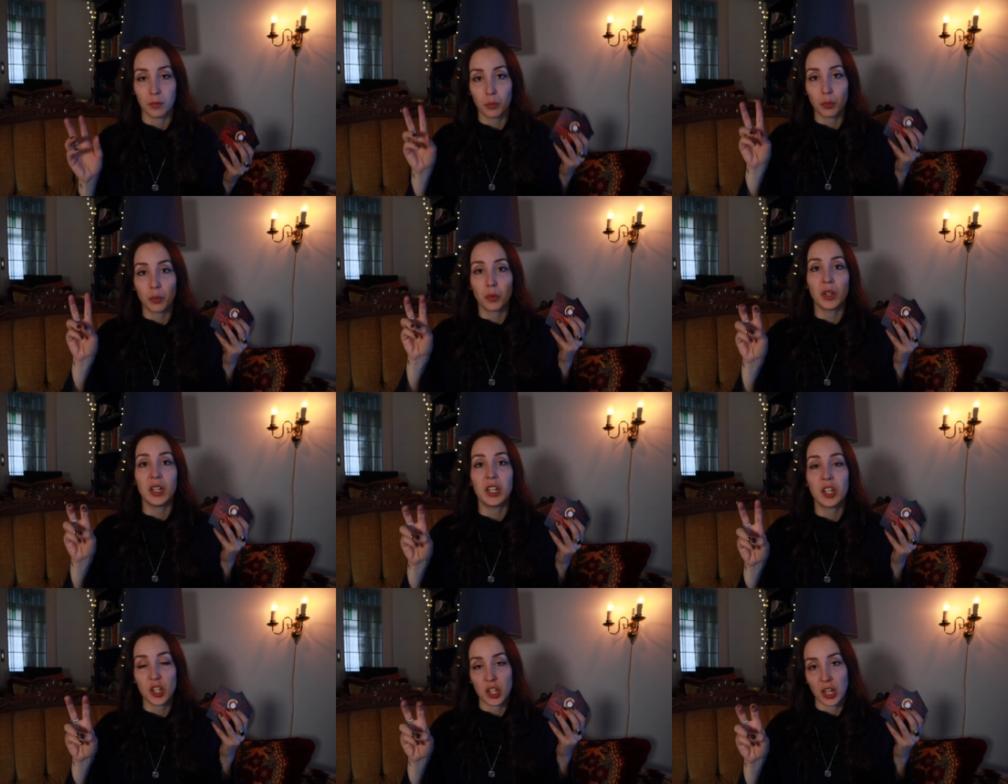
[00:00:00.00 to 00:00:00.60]

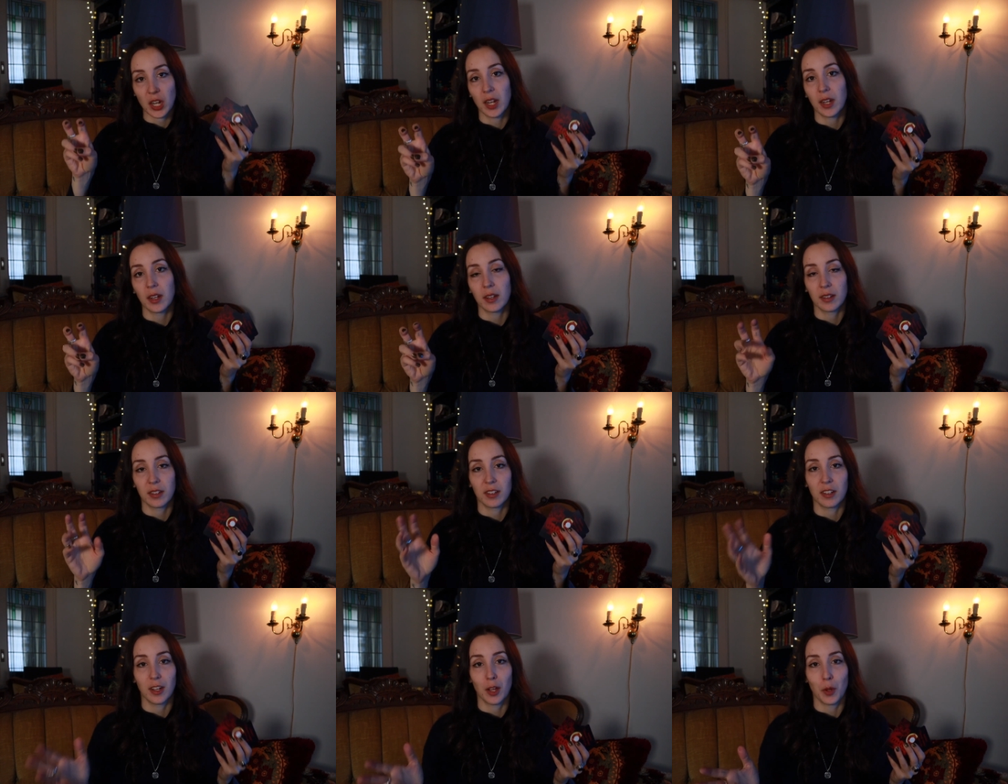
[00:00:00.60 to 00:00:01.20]
preaching
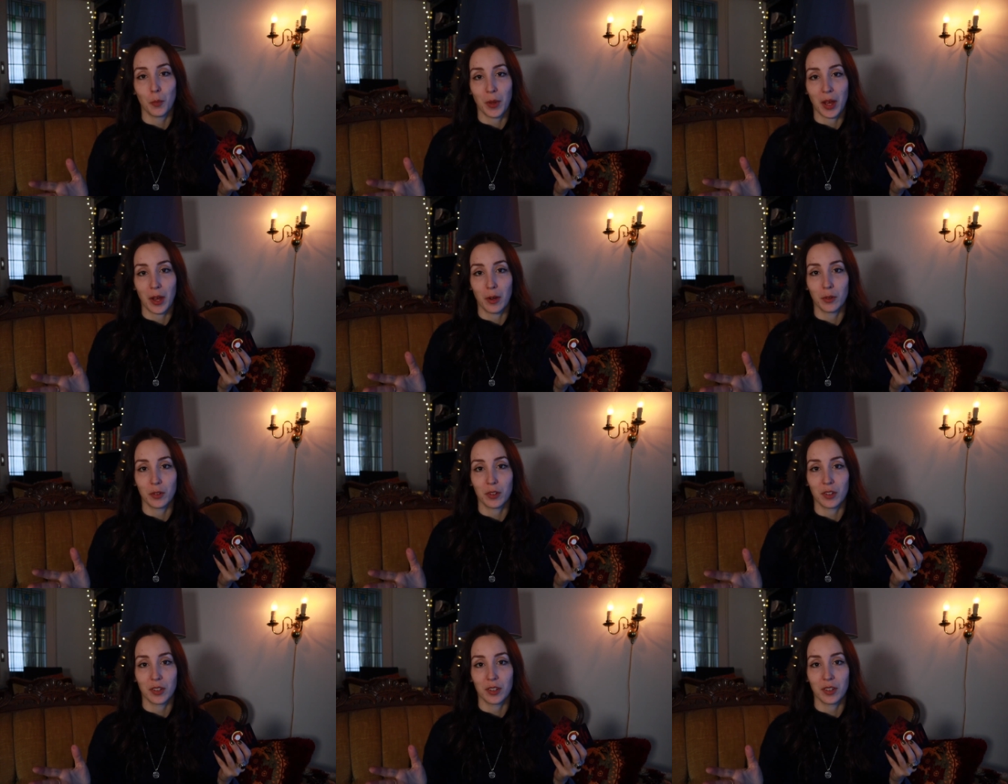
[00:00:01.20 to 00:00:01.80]

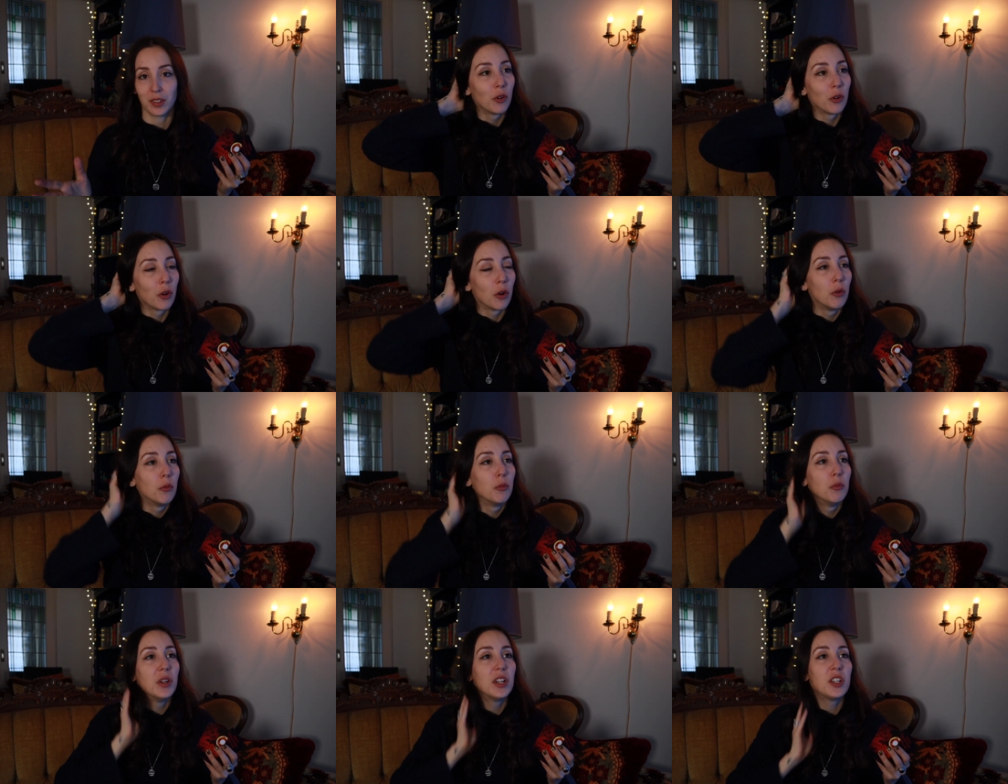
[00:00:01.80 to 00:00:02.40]
about. Your
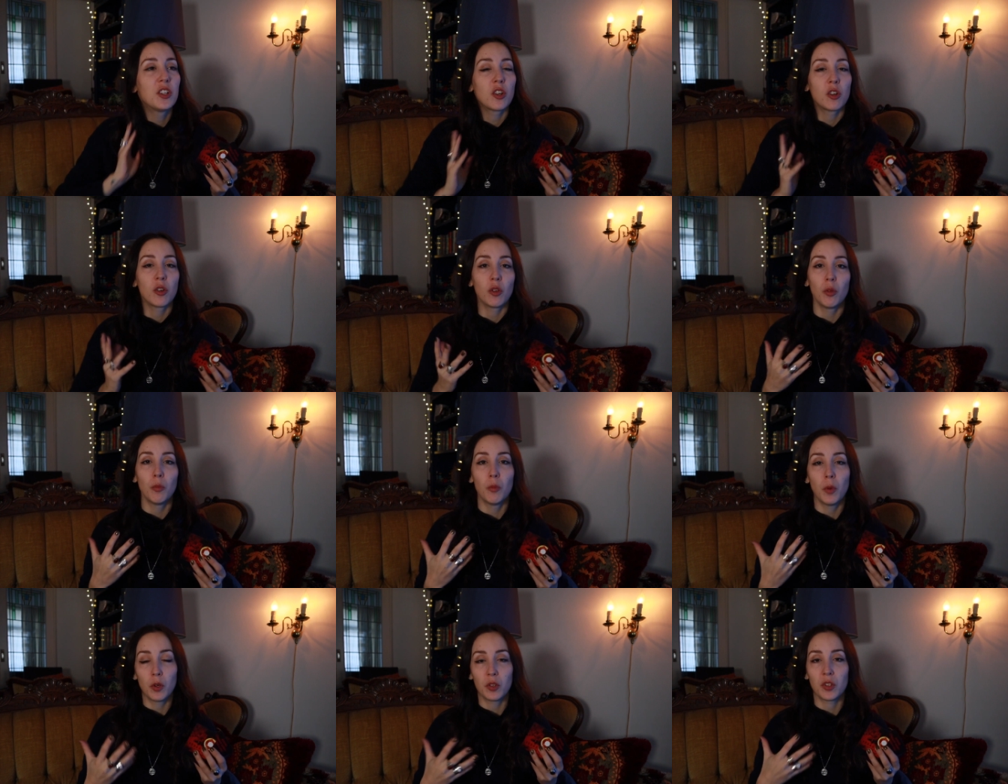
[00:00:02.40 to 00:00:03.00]

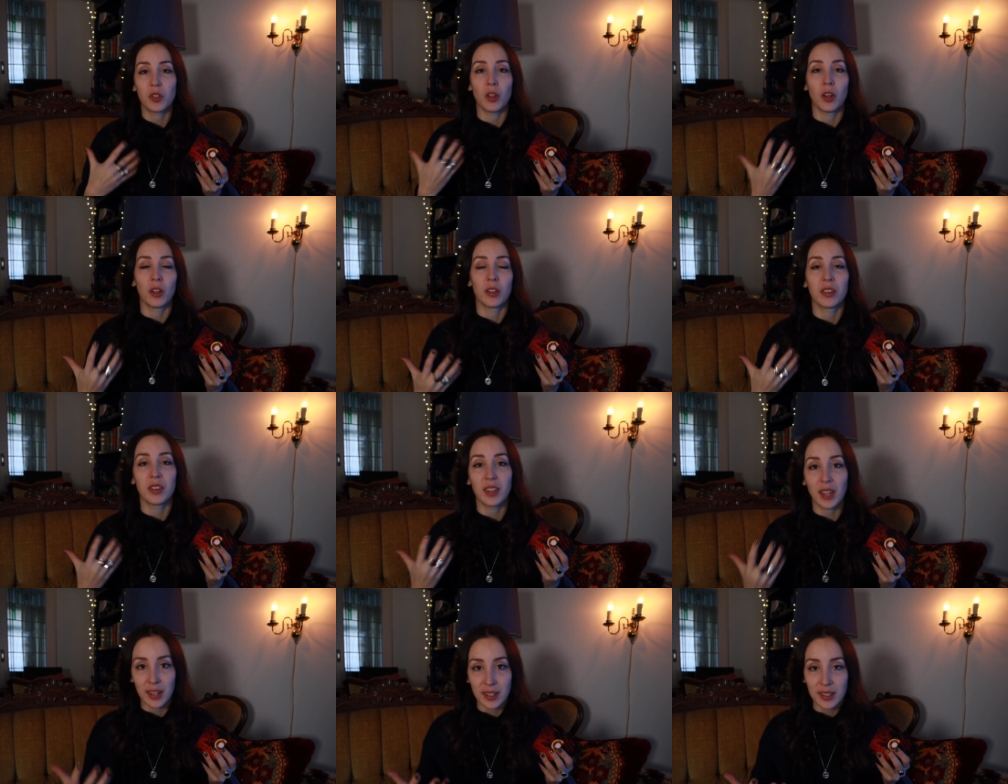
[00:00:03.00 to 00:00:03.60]
original, most
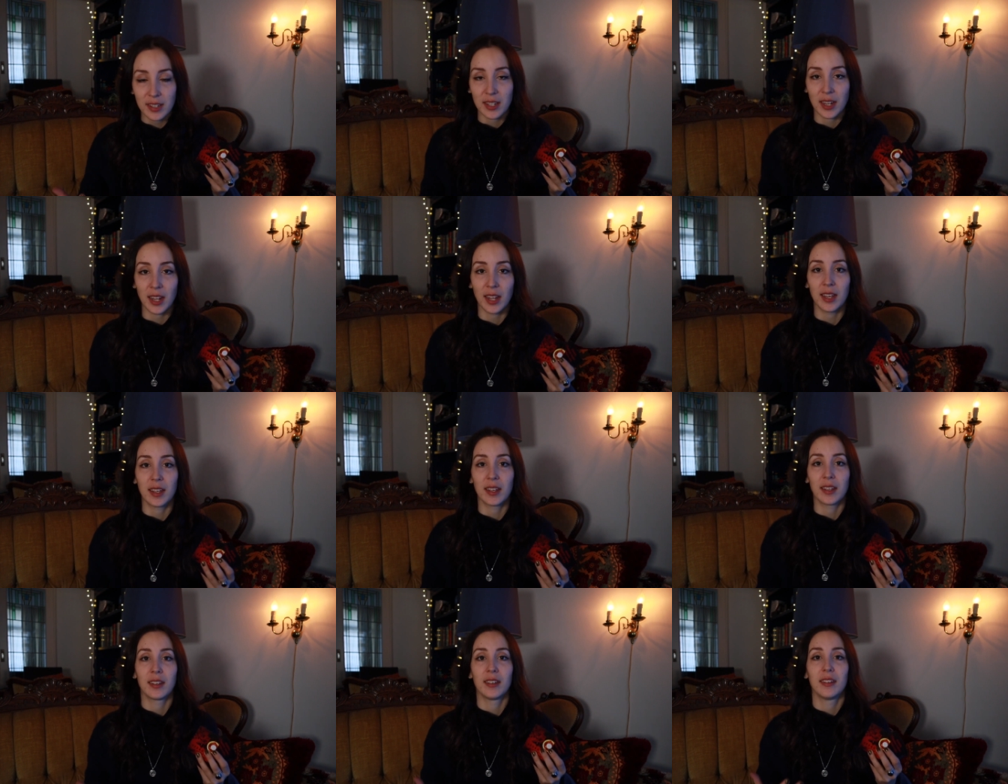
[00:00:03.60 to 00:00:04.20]

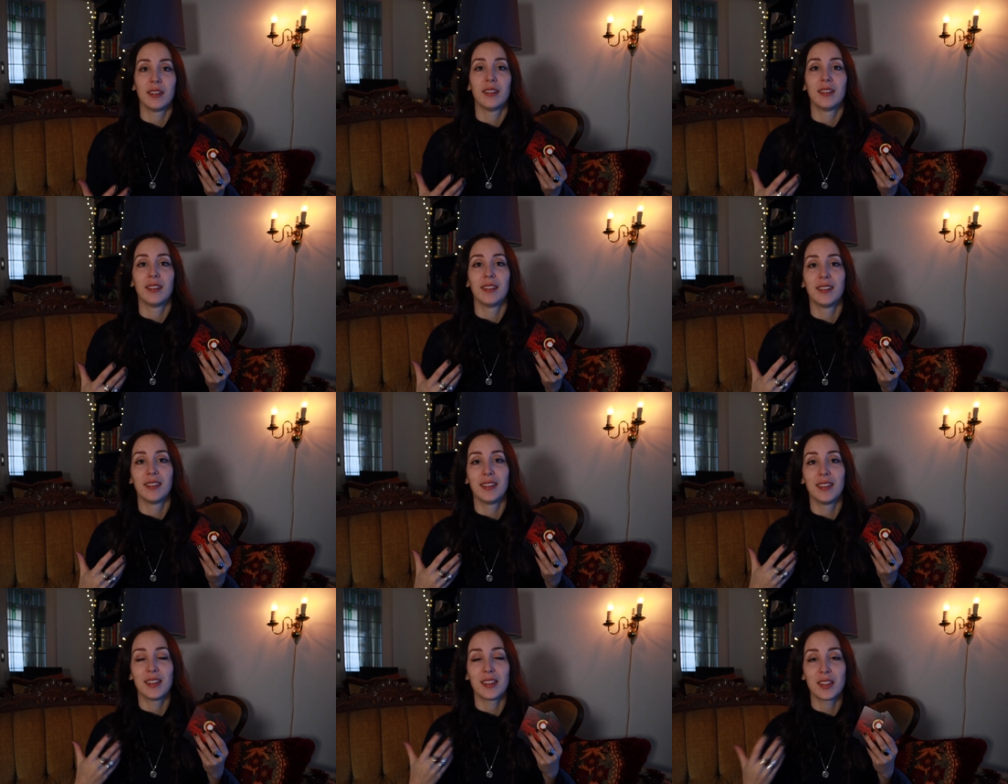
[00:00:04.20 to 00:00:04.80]
authentic
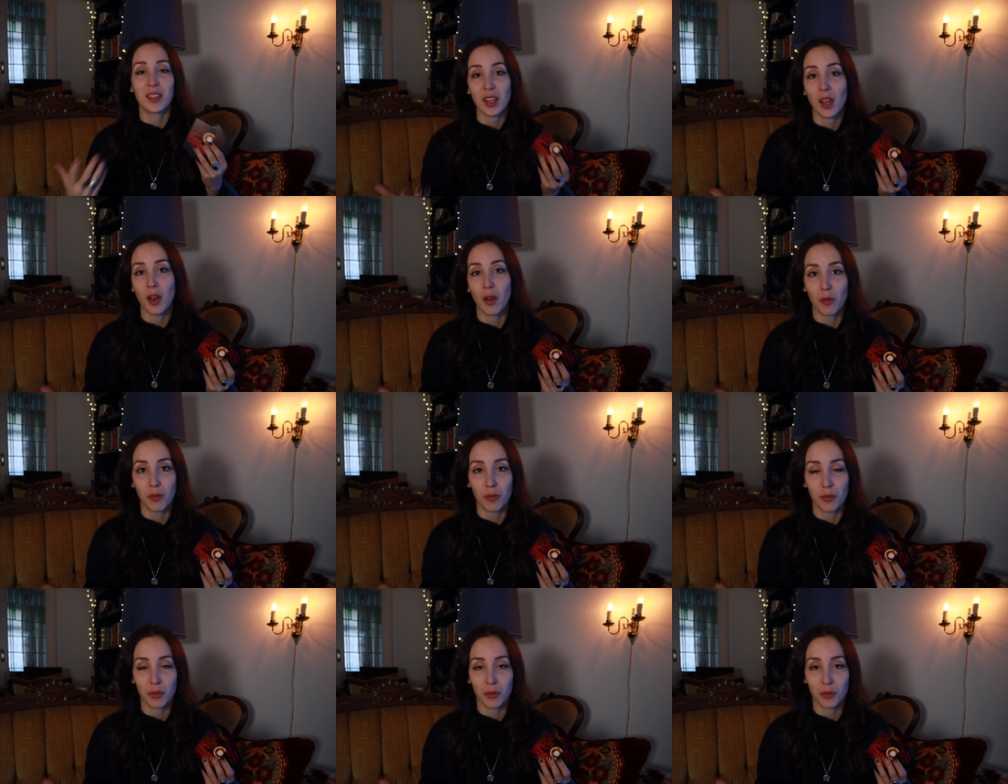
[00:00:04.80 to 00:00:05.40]

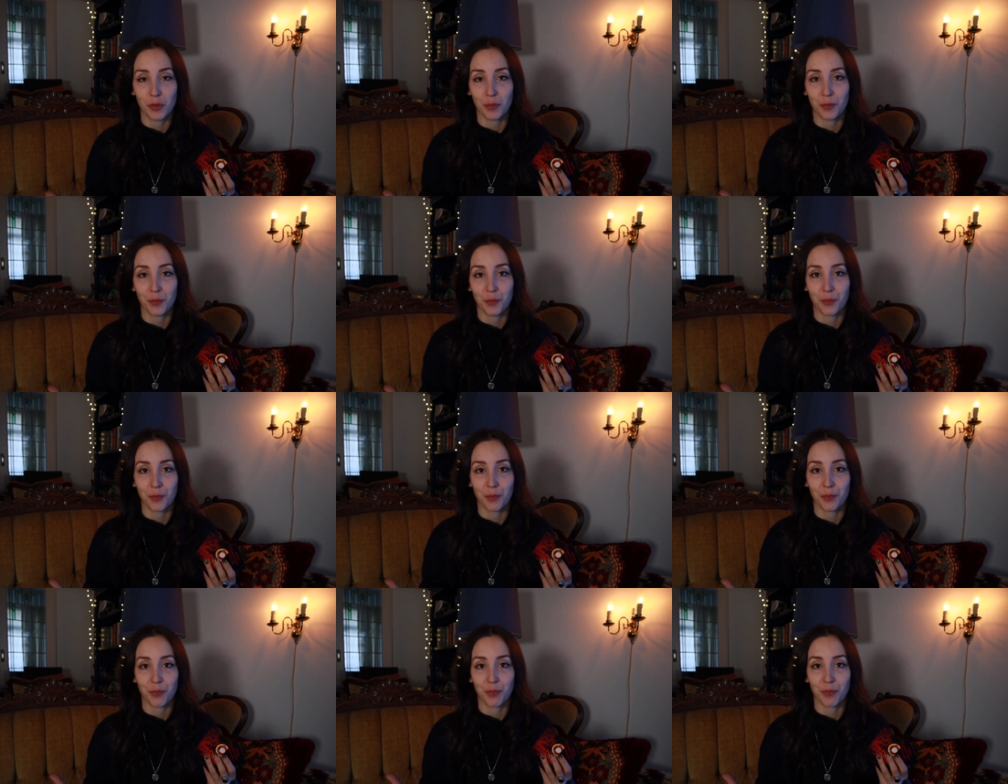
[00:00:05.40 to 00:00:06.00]
self
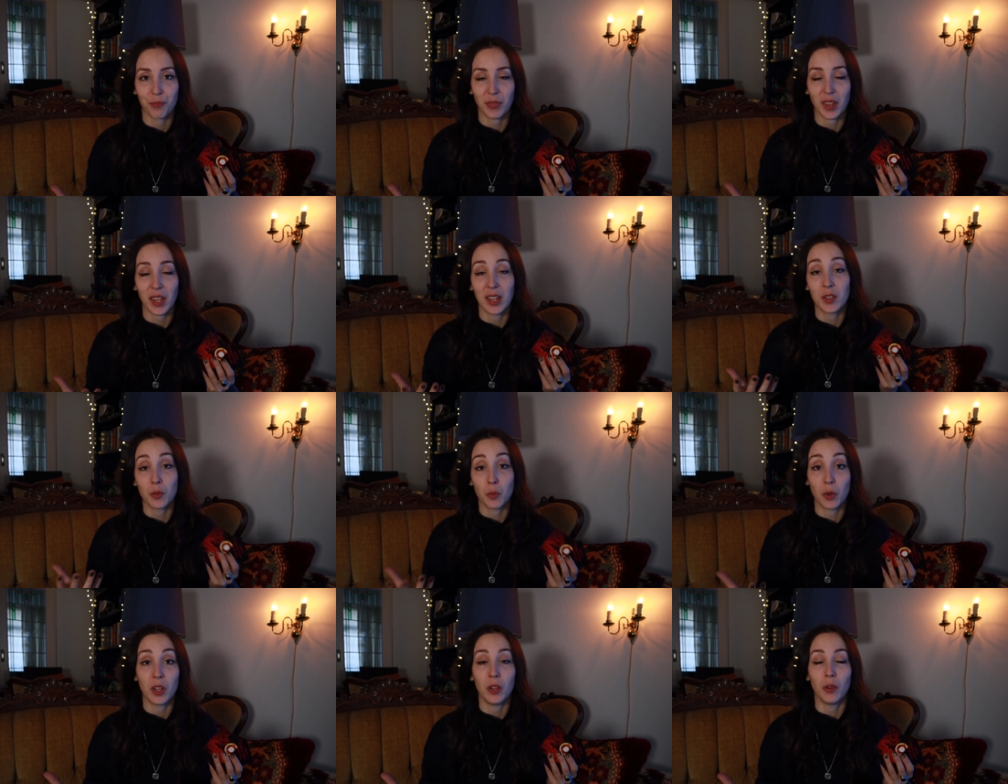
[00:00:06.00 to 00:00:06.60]

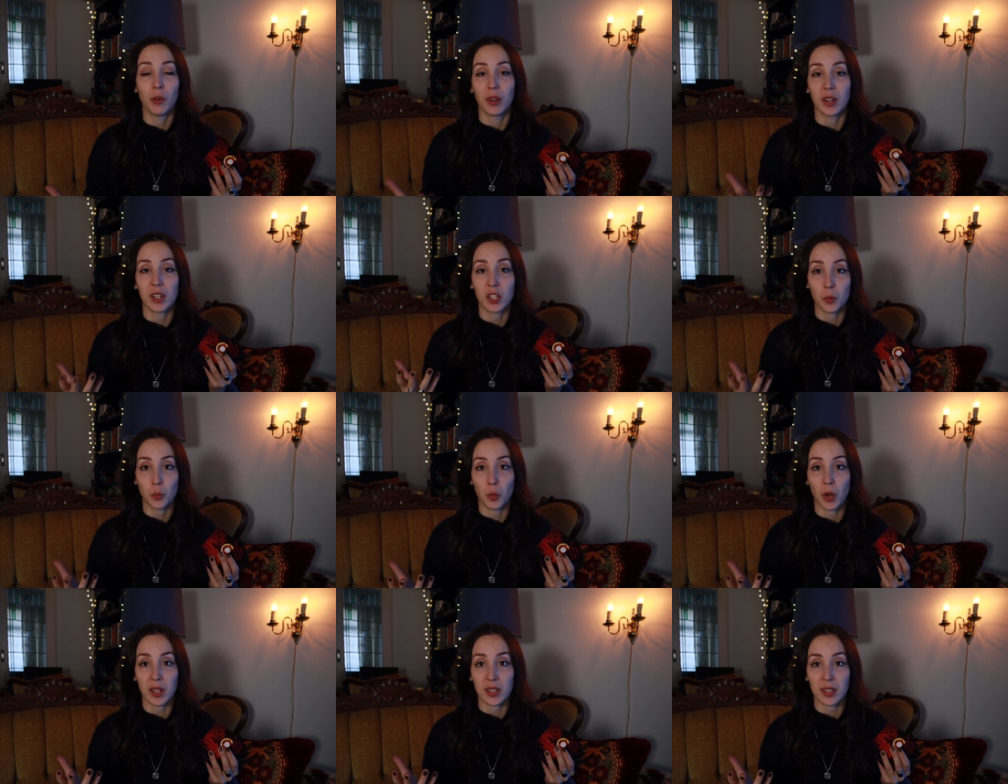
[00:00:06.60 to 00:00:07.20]
is what you're
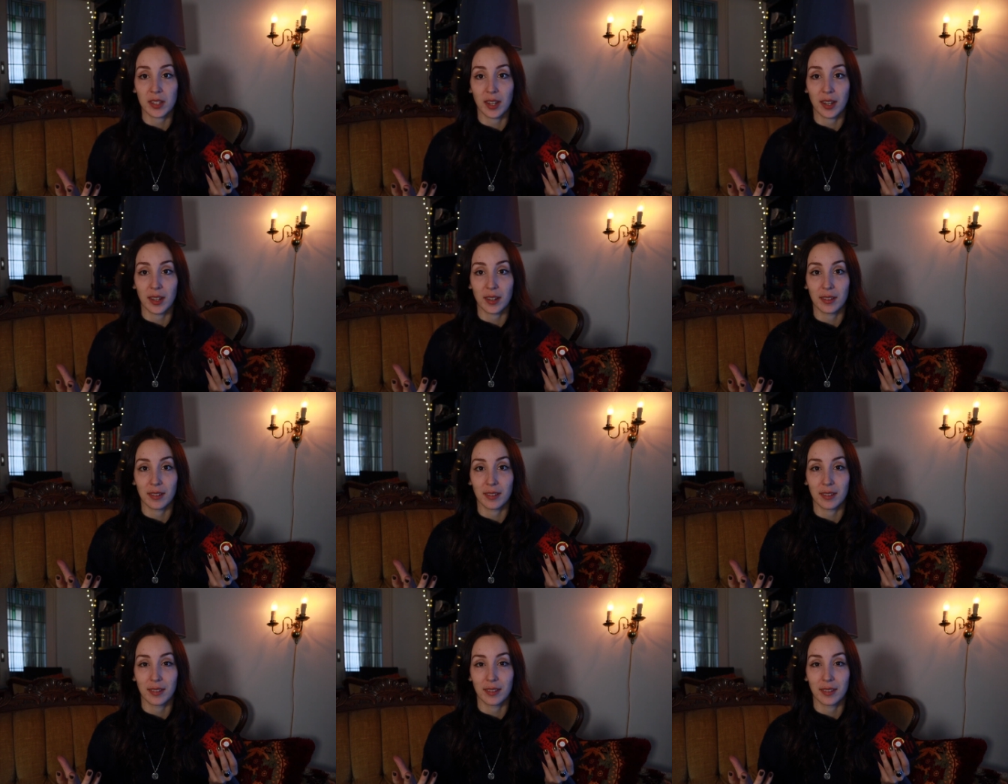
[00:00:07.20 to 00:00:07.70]
expressing.